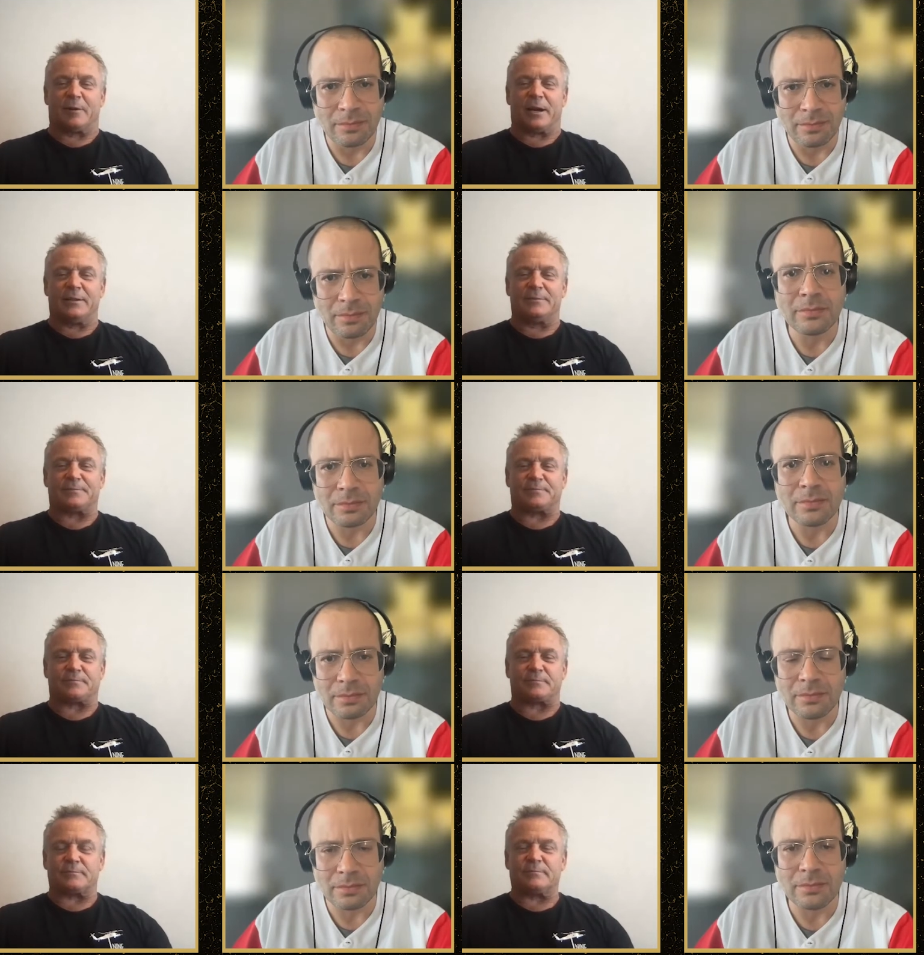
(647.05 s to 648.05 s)
Speaker 1: right?
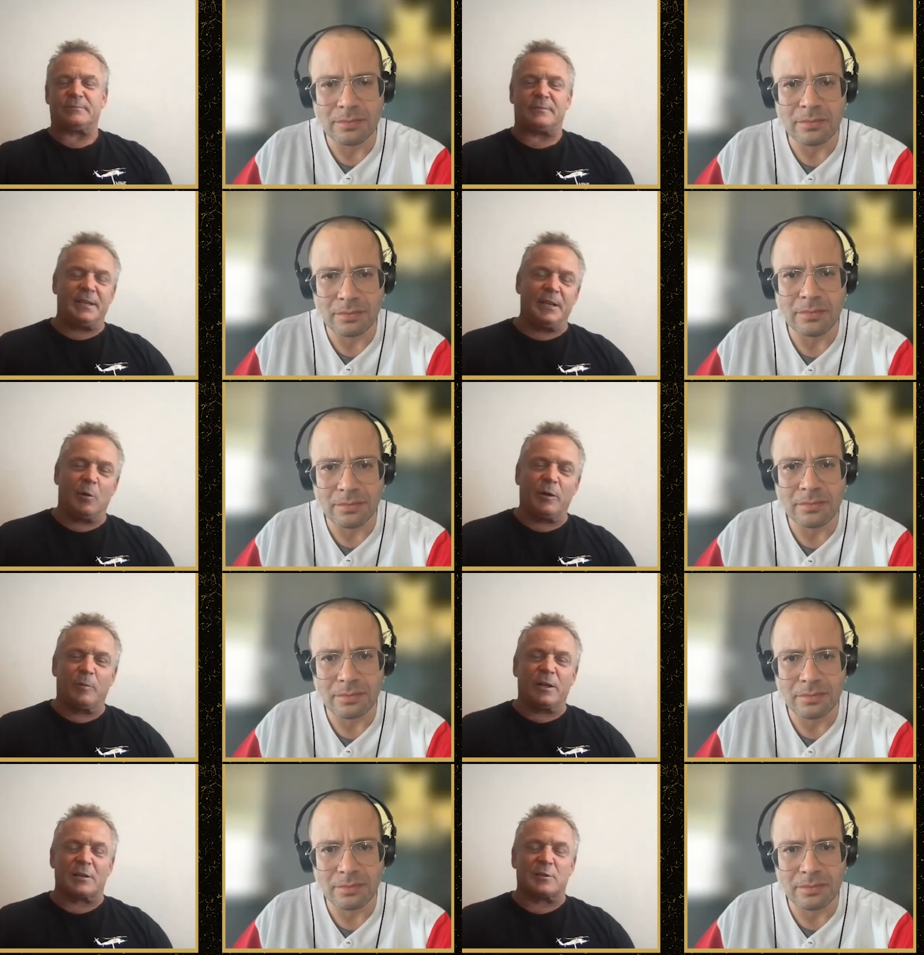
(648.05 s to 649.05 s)
You know, we,
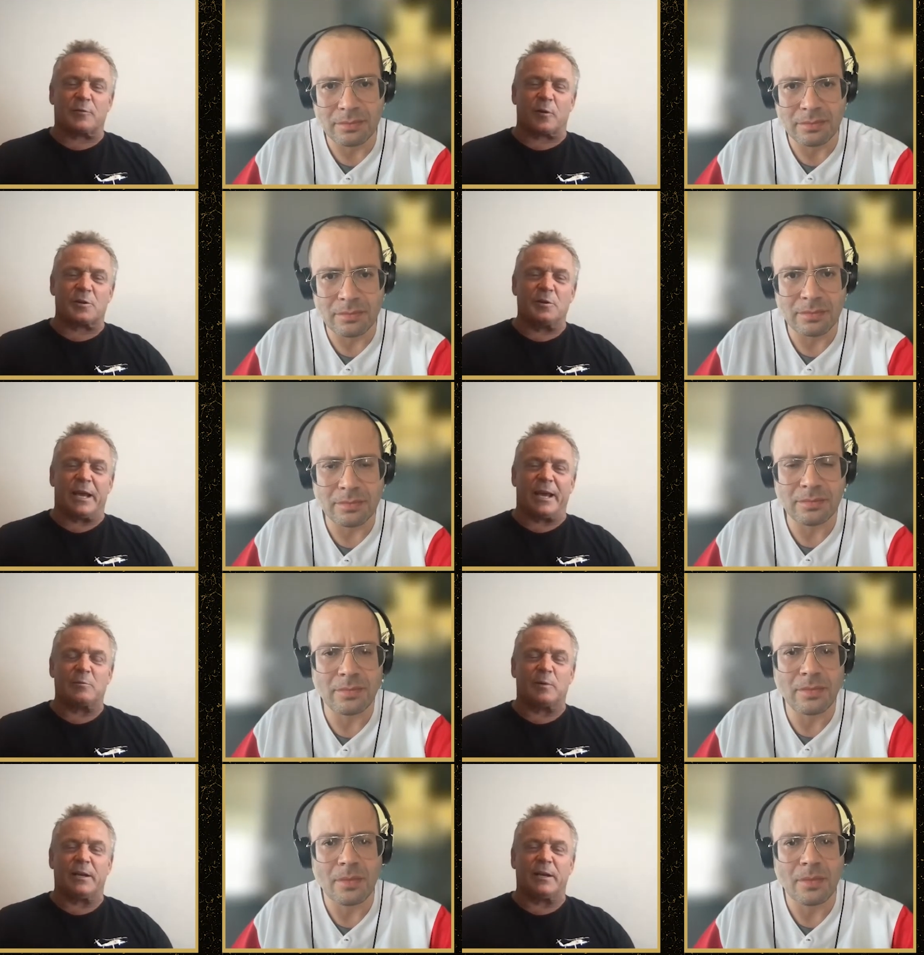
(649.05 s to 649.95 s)
we lost those first two games.